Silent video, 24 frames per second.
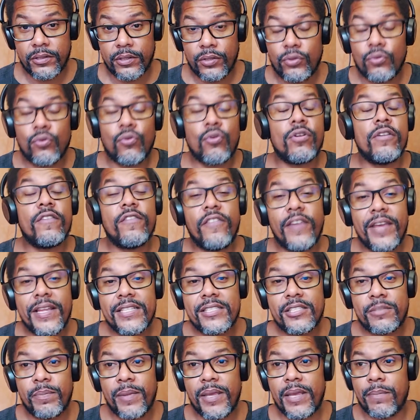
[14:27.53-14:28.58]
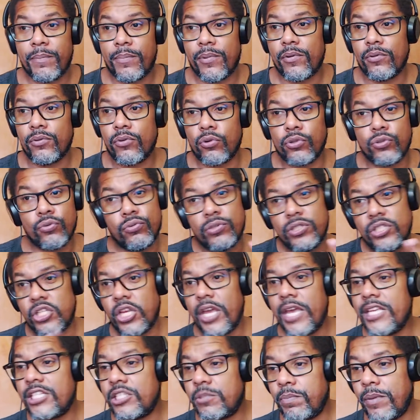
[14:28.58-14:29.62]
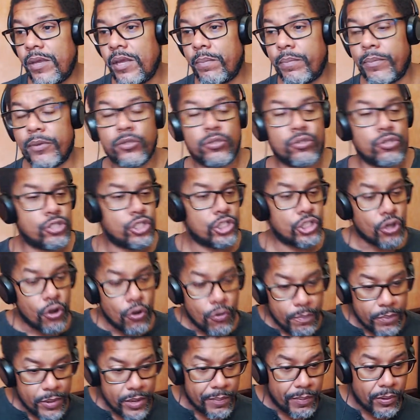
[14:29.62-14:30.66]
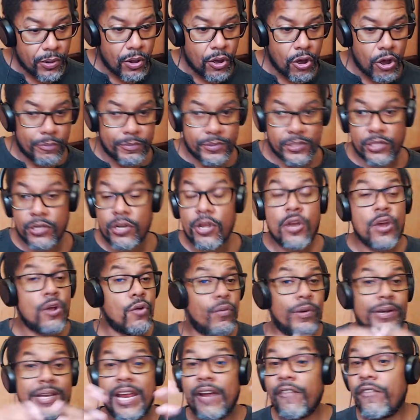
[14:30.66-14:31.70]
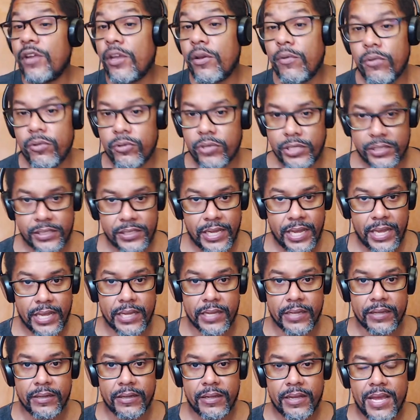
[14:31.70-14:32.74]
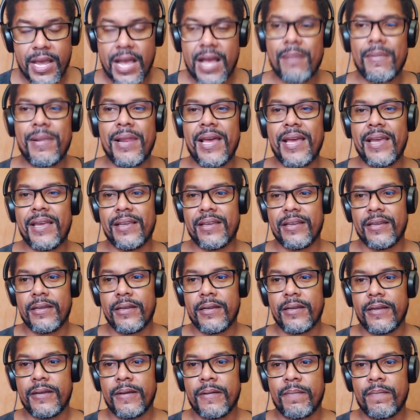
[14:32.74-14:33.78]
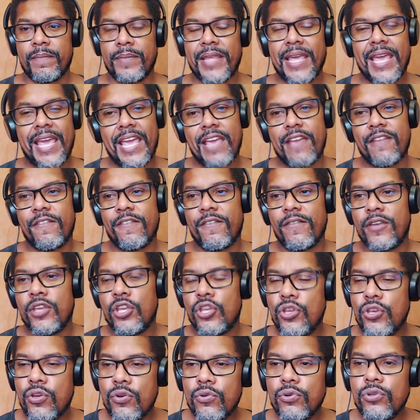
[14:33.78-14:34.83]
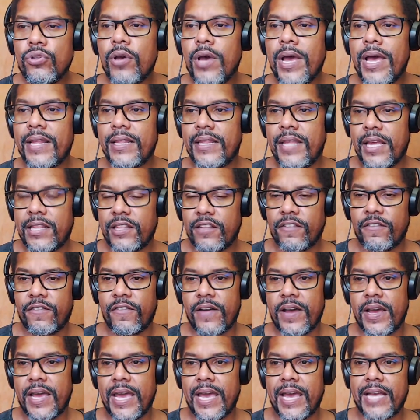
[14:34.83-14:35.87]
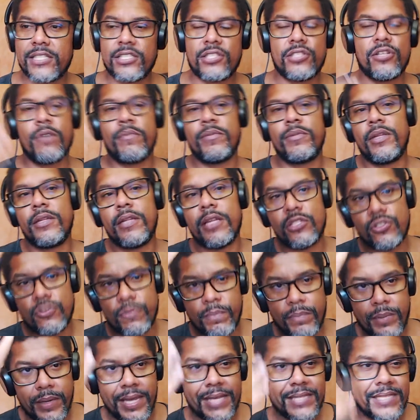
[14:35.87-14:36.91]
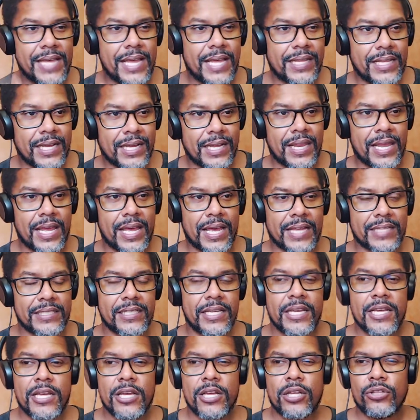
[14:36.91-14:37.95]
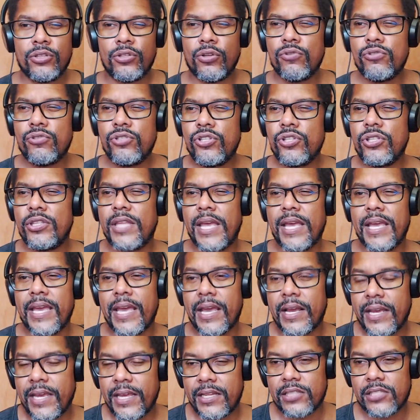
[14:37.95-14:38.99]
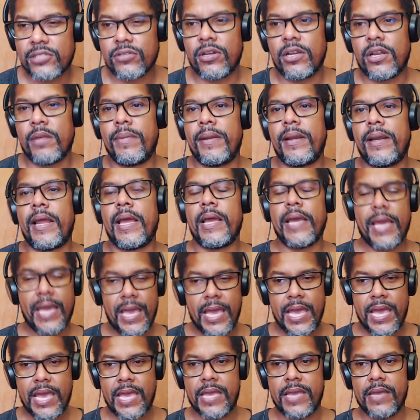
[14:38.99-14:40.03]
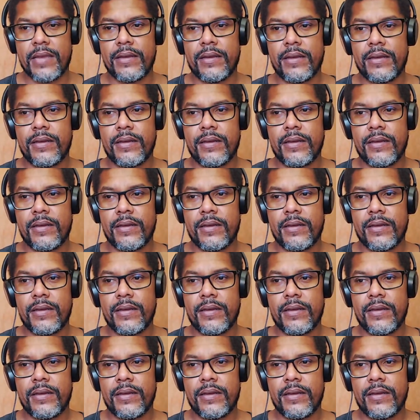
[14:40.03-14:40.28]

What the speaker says: to convince people, to change people, to show people option, whatever you want to say? I'm like, if you don't identify as something that you place at the class, don't you think a kid is going to be like, hey,